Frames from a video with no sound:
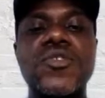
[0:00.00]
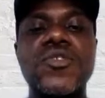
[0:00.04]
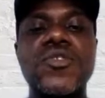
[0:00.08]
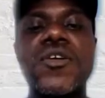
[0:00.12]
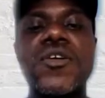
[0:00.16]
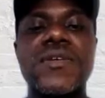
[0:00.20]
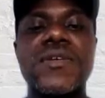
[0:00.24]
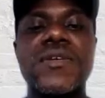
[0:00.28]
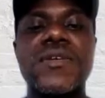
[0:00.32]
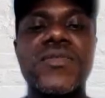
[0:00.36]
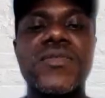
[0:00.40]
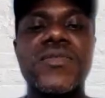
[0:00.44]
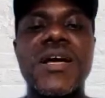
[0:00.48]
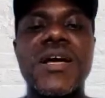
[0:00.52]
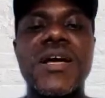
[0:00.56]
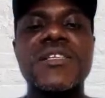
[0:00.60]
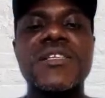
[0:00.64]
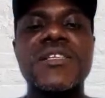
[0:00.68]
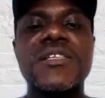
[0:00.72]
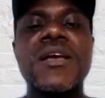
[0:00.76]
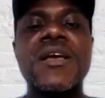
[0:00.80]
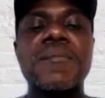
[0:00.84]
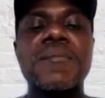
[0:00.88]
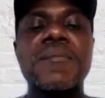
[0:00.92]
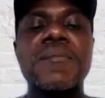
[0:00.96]
of the
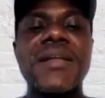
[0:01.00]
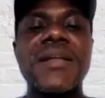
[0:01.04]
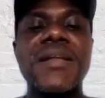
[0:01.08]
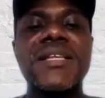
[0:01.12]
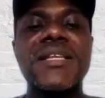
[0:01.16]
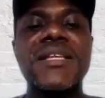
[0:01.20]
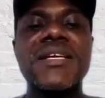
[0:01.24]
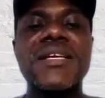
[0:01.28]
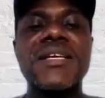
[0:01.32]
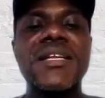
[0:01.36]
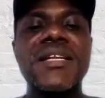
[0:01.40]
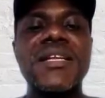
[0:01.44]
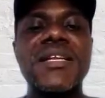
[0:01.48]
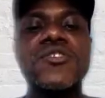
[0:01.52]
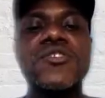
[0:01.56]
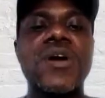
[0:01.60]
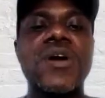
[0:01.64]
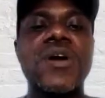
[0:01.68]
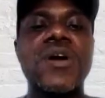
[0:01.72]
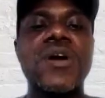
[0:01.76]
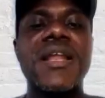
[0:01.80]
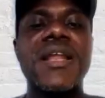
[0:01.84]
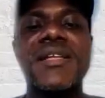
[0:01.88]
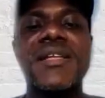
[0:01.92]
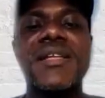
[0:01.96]
Fulanis by thinking that you
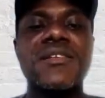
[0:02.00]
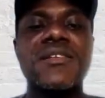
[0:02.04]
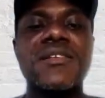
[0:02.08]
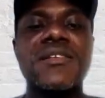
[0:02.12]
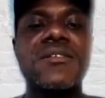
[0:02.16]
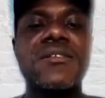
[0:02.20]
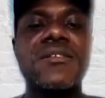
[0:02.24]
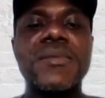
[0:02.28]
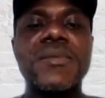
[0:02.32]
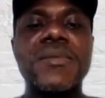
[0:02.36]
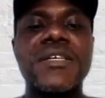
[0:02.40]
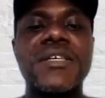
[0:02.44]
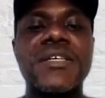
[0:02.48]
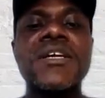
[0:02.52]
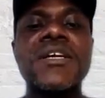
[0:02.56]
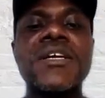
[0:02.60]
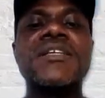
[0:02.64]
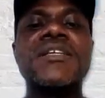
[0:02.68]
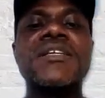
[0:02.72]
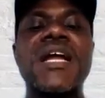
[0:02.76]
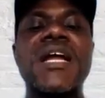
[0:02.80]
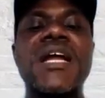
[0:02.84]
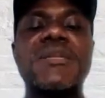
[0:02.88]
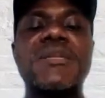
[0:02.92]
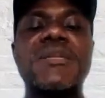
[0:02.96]
are electing somebody,
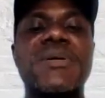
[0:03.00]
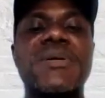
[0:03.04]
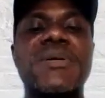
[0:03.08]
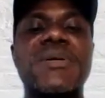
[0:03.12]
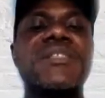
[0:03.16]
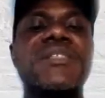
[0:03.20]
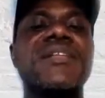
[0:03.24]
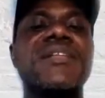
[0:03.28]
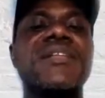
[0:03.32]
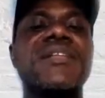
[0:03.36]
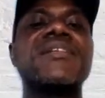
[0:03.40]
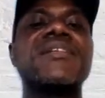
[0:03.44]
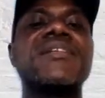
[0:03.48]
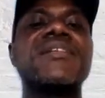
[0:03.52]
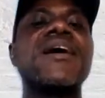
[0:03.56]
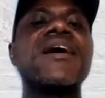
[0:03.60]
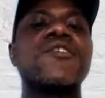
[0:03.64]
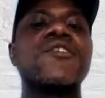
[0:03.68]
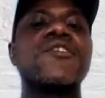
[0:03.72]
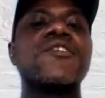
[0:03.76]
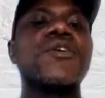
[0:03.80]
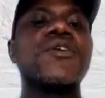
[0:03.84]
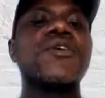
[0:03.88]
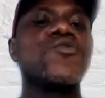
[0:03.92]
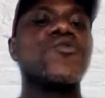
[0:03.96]
that person that they are
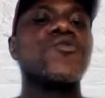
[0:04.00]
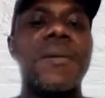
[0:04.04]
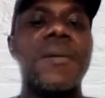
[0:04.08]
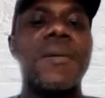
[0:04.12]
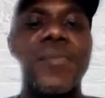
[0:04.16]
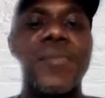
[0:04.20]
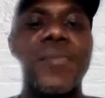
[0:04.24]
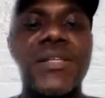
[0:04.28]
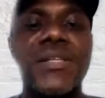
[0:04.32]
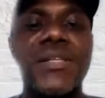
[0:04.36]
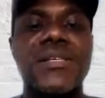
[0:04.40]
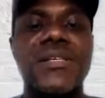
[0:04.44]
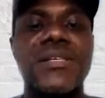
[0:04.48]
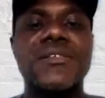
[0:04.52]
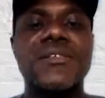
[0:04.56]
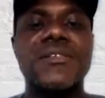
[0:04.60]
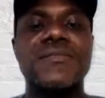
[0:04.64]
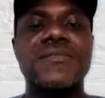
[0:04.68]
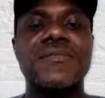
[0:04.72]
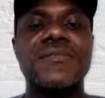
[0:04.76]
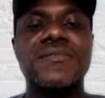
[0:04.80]
the ones who are appointed.